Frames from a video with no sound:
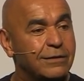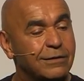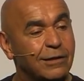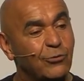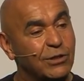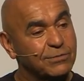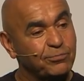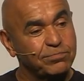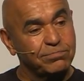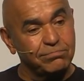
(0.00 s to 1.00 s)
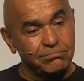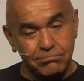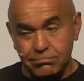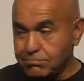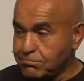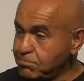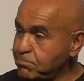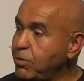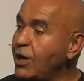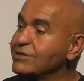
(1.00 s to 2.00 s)
There was
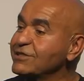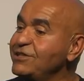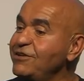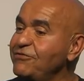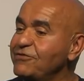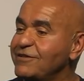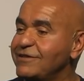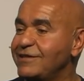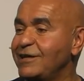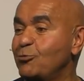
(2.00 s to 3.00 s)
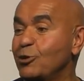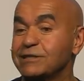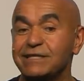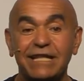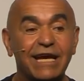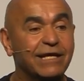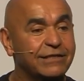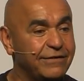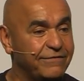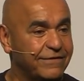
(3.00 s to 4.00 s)
positive, there was
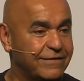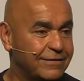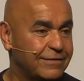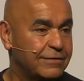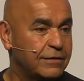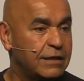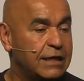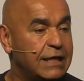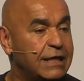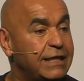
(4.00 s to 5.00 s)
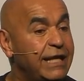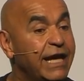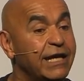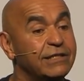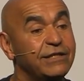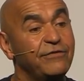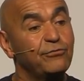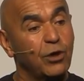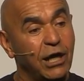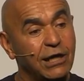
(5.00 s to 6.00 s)
negative. Negative
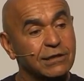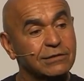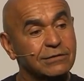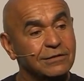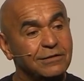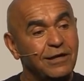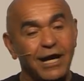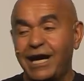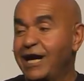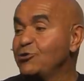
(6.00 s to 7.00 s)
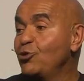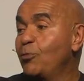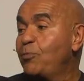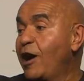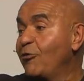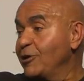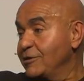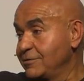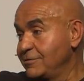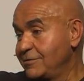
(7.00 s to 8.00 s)
was I had no power.
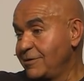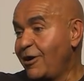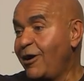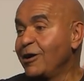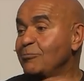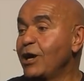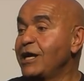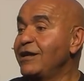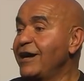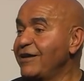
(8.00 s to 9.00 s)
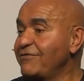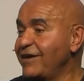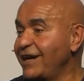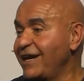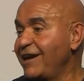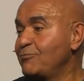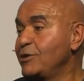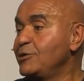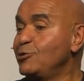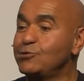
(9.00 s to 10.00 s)
All my life, I have
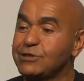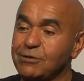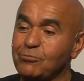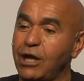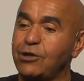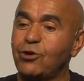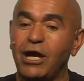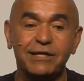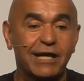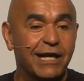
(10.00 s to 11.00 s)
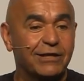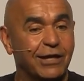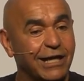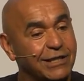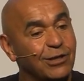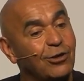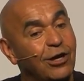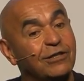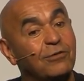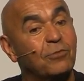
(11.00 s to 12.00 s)
been using my right hand. I had a
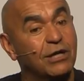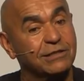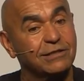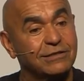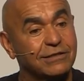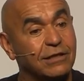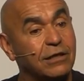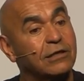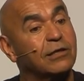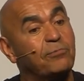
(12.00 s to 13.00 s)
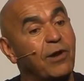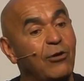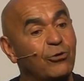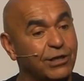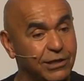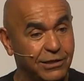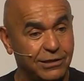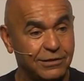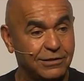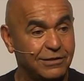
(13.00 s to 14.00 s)
lot of muscles, a lot of power
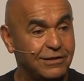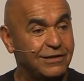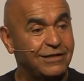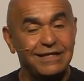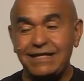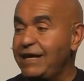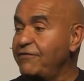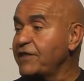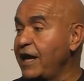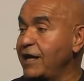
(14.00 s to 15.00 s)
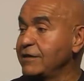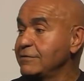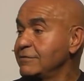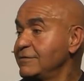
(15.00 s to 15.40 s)
here. Left hand,